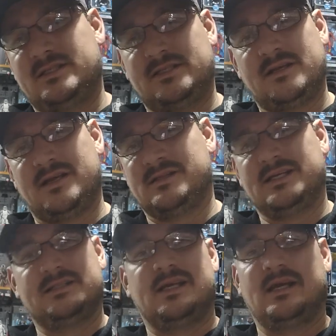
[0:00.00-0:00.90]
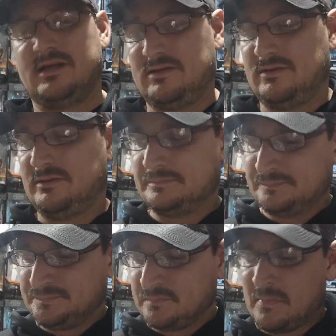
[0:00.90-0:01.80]
did not like that at all.
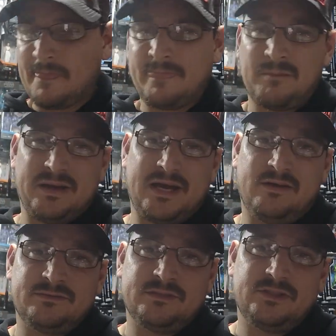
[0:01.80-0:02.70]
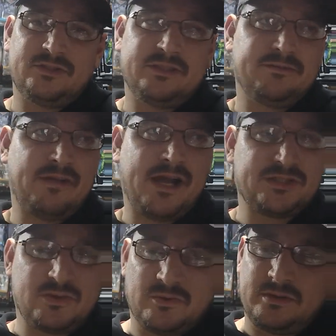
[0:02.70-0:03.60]
But how often do you see a
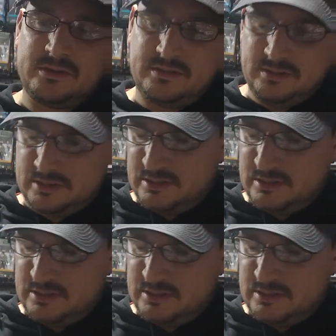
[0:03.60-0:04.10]
Flash Gordon?